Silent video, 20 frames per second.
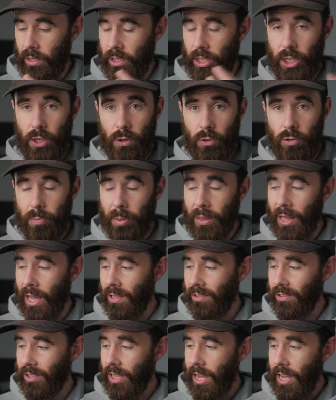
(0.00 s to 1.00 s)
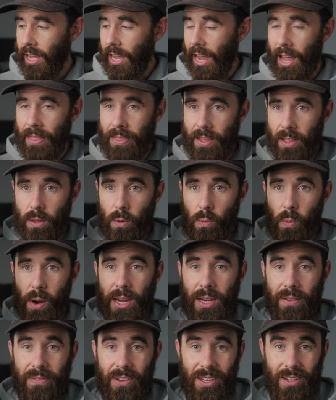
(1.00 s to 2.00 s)
a huge plus. And then the
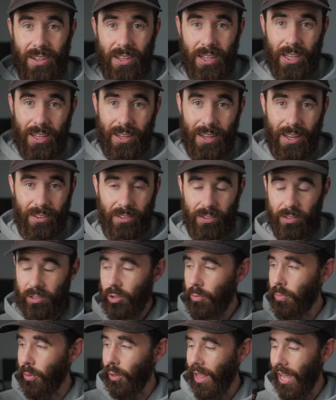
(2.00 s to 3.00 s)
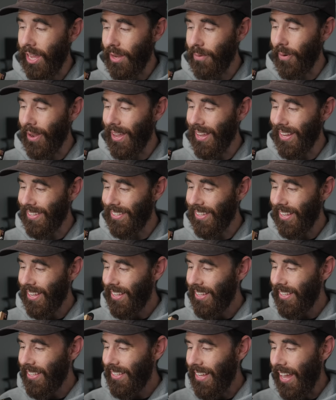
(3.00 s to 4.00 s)
weight of it, it's super lightweight.
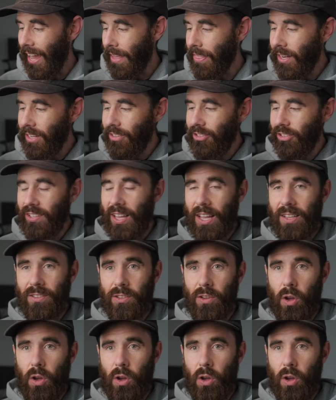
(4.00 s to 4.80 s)
And then it just has